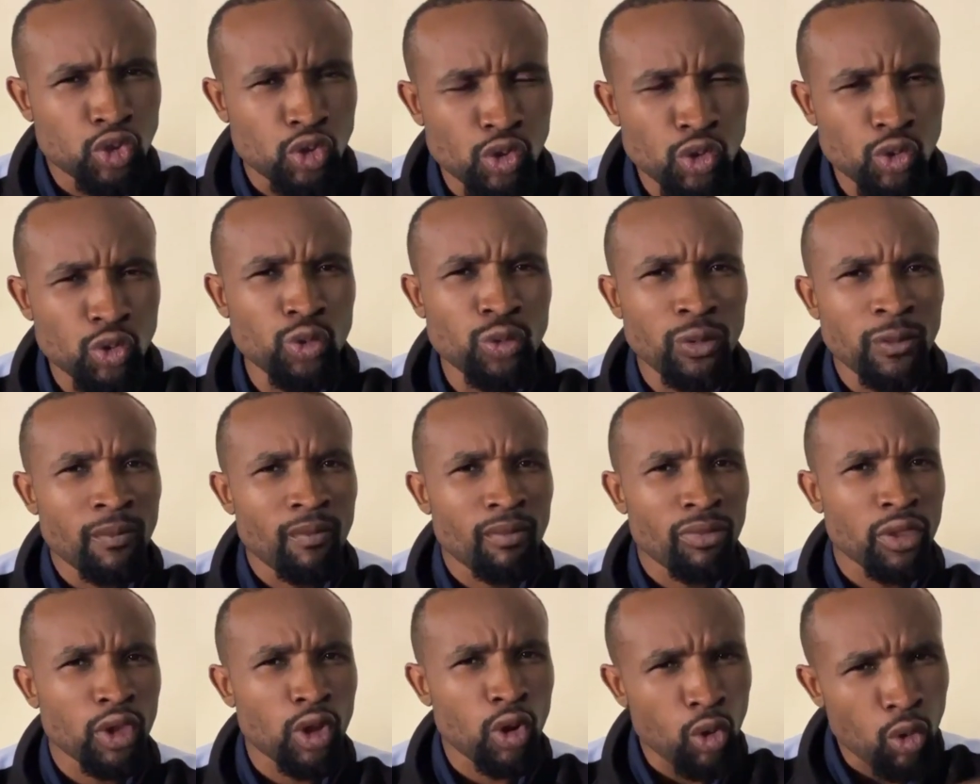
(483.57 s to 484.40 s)

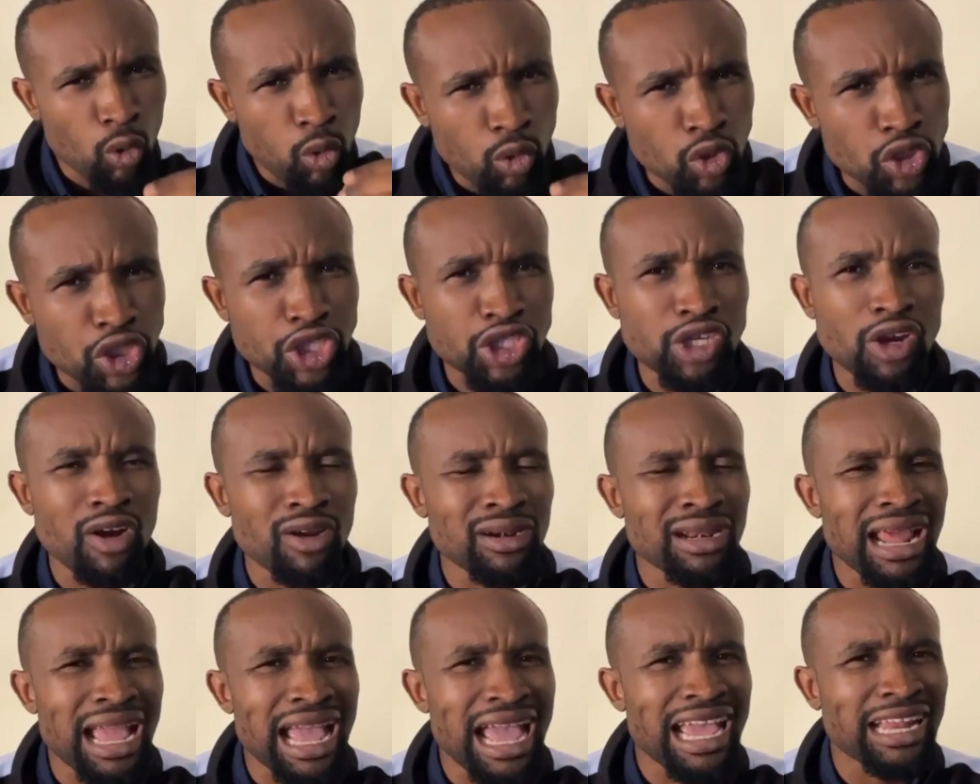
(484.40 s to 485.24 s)
to
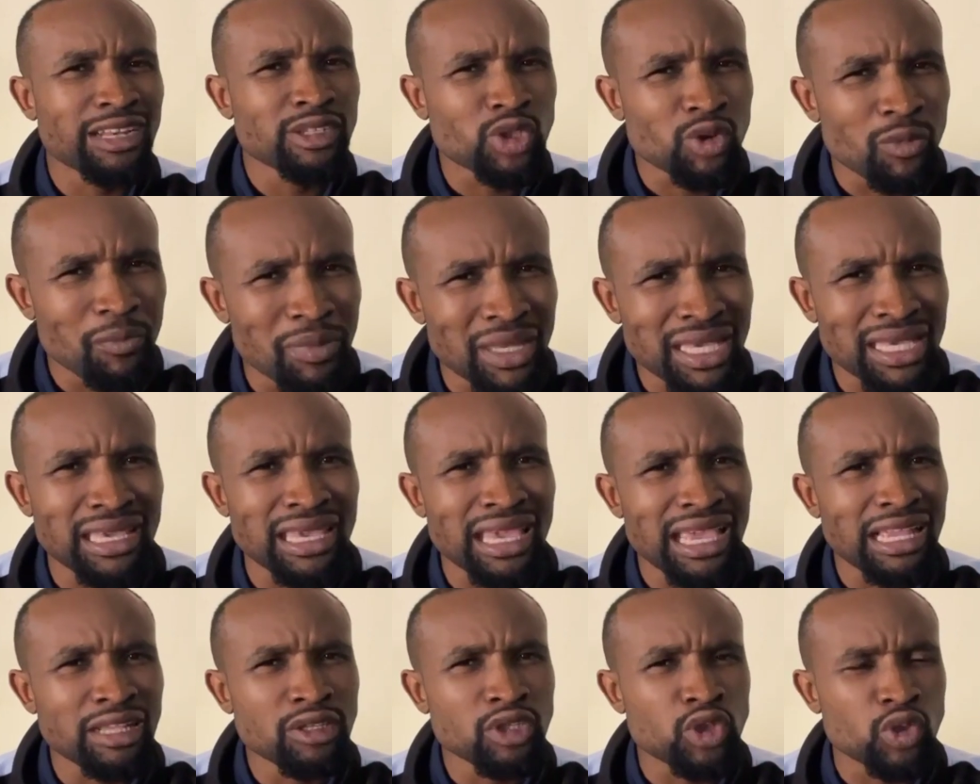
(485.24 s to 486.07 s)
cushion and to
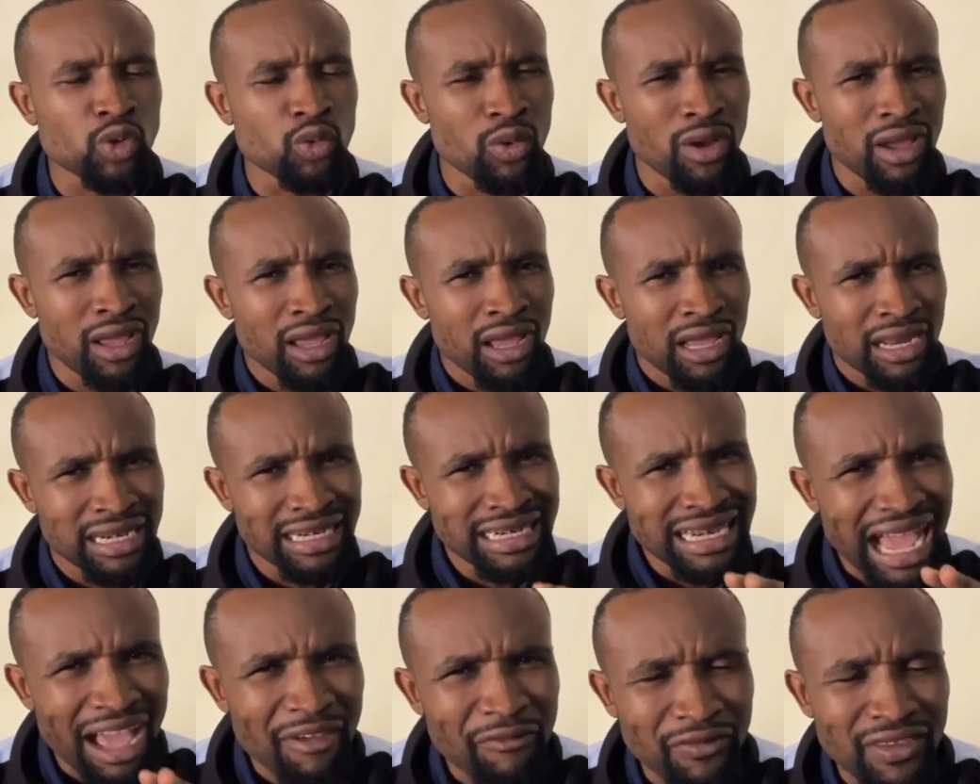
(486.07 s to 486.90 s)
begin to
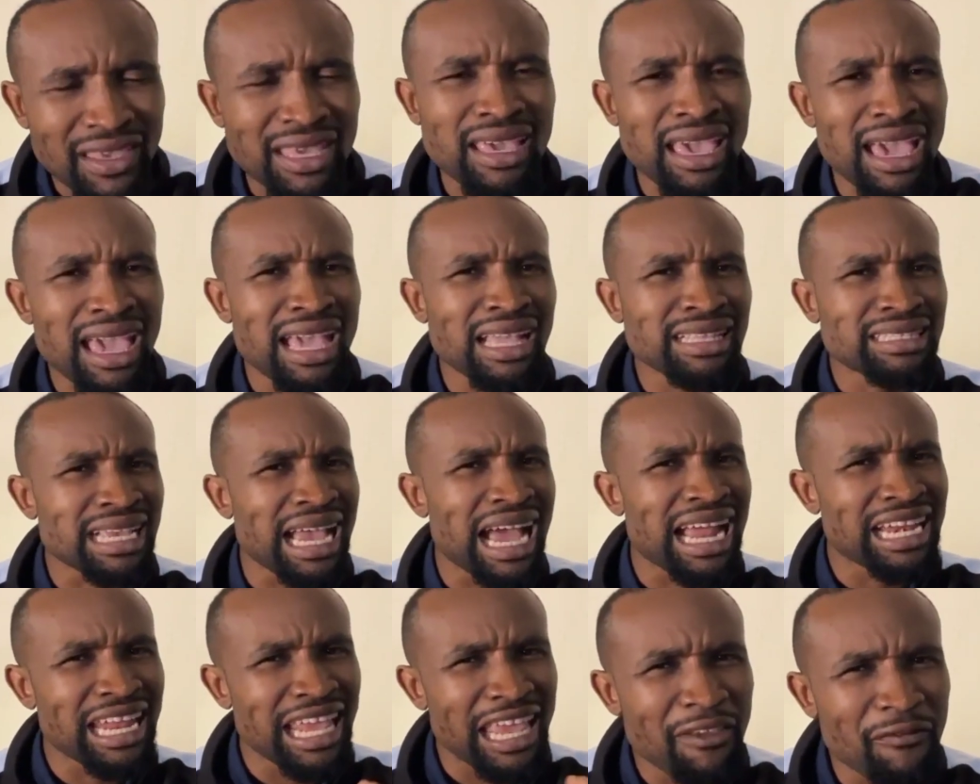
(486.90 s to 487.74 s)

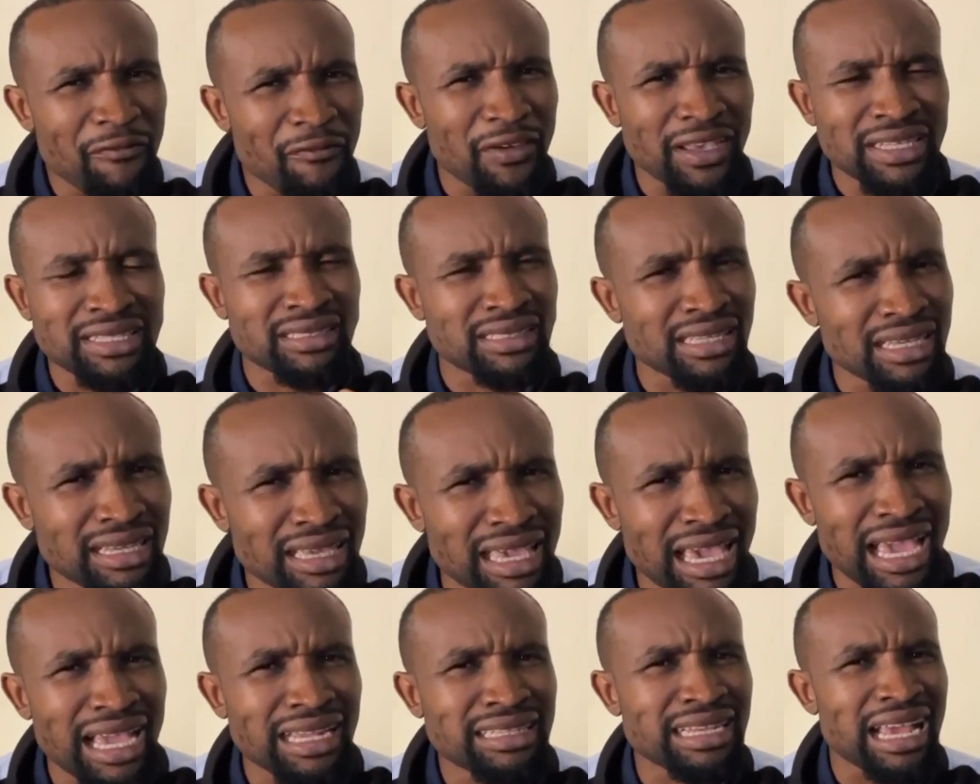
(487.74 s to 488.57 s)
navigate and
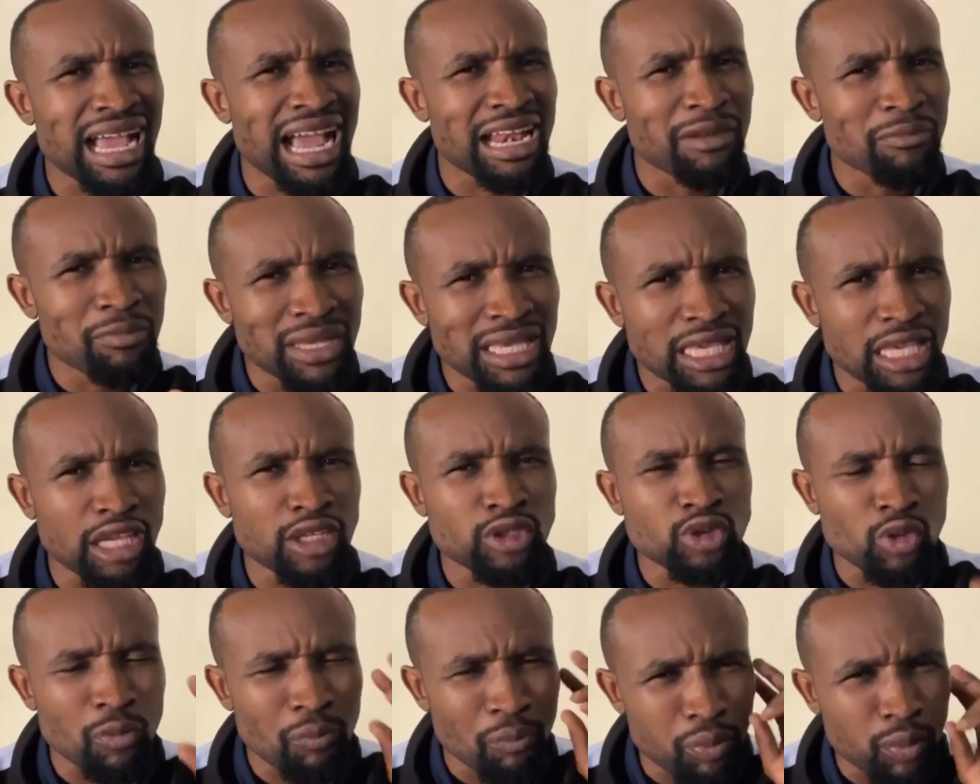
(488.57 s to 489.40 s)
investigate and
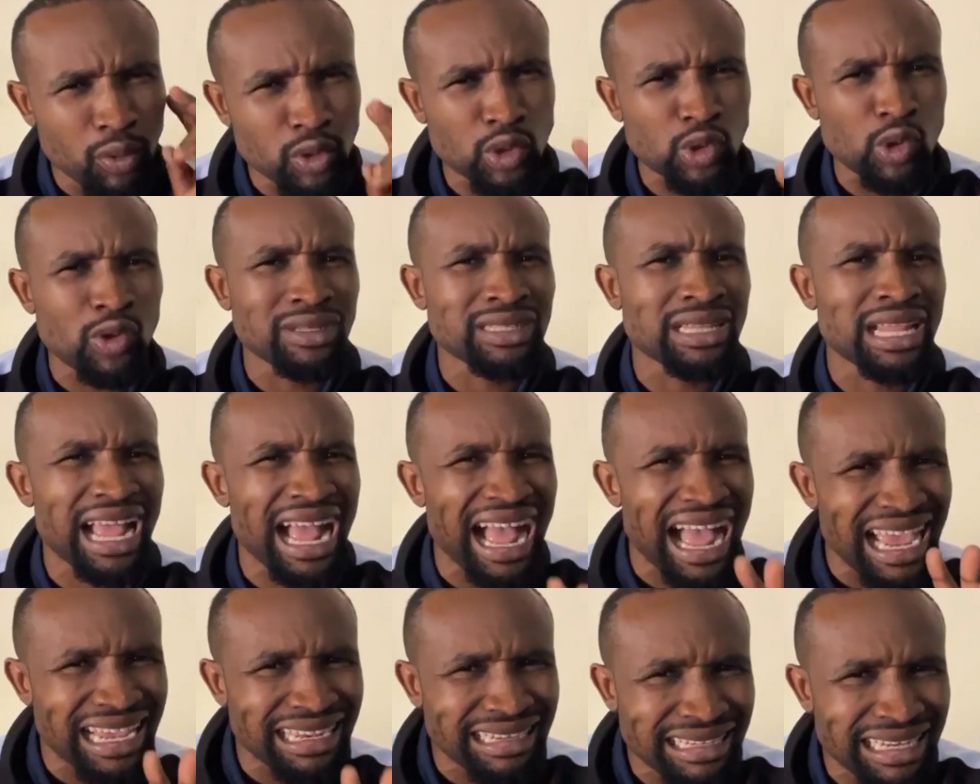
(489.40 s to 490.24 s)
begin to put on
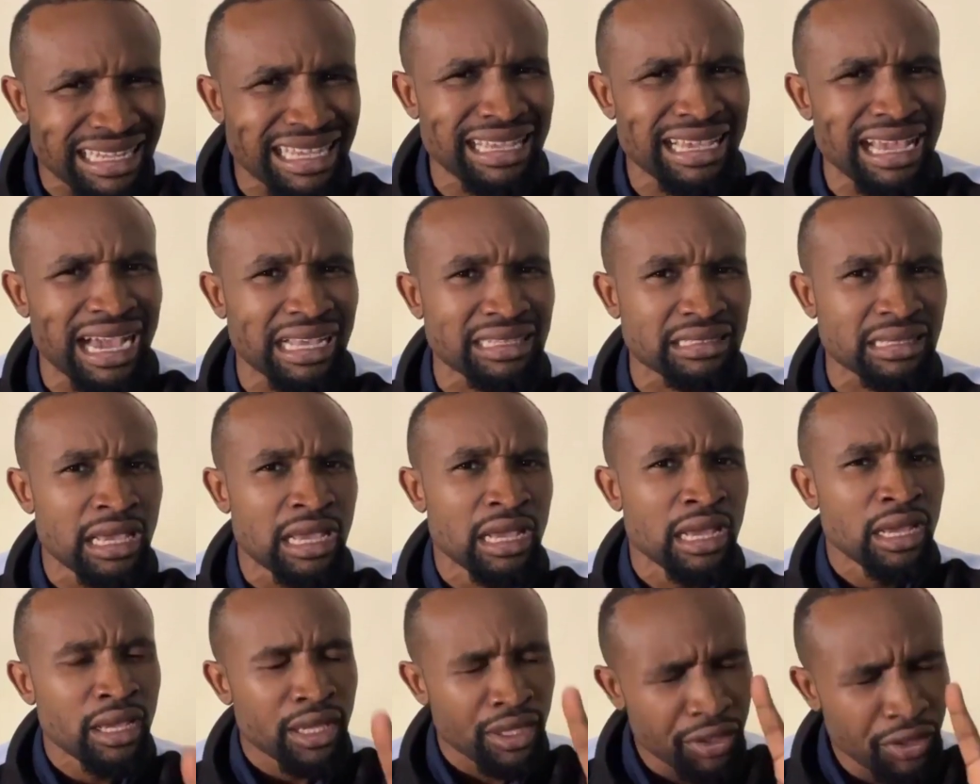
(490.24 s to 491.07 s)
the ideas
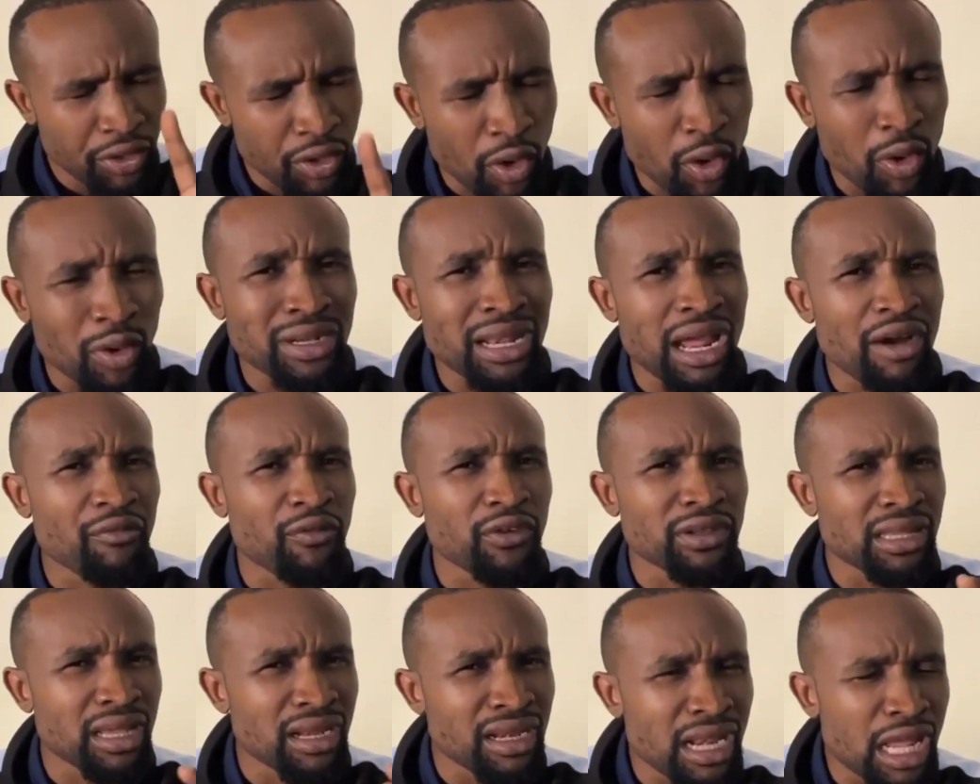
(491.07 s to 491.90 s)
in
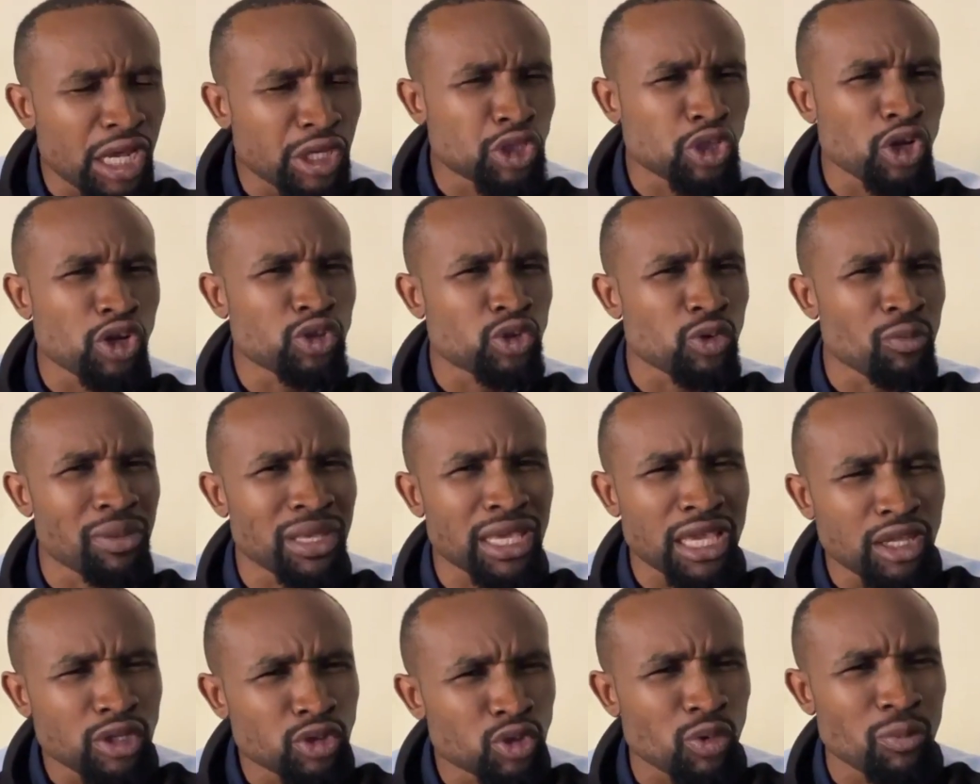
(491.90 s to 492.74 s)
order for the nation to
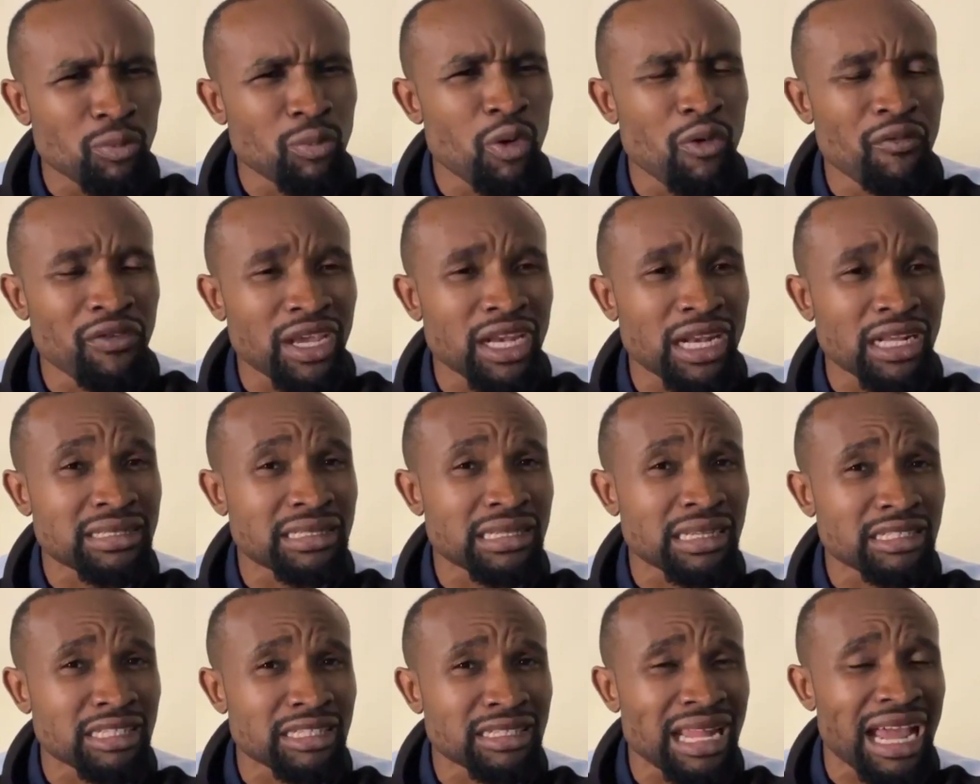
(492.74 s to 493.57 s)
begin to move in
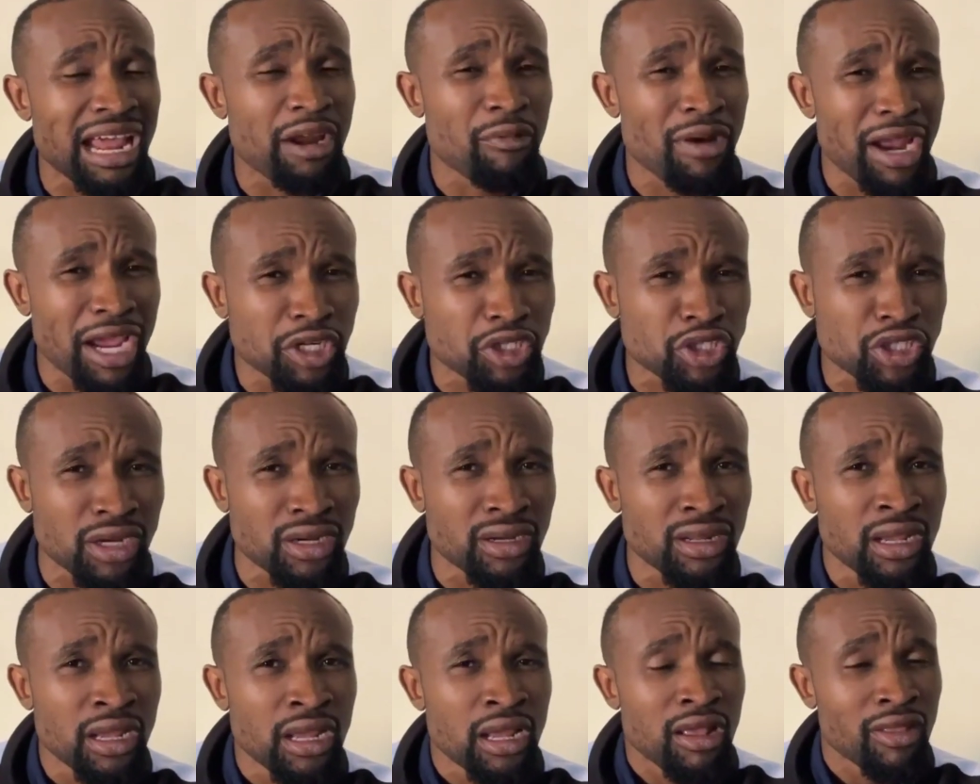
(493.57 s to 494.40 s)
a certain
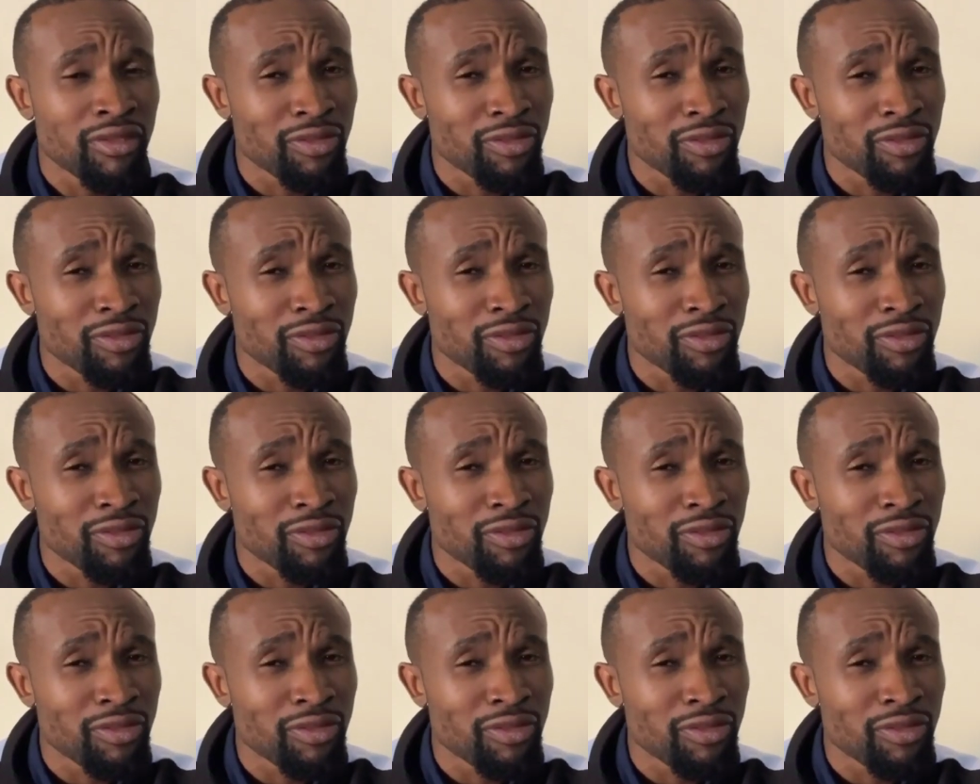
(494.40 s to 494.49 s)
direction.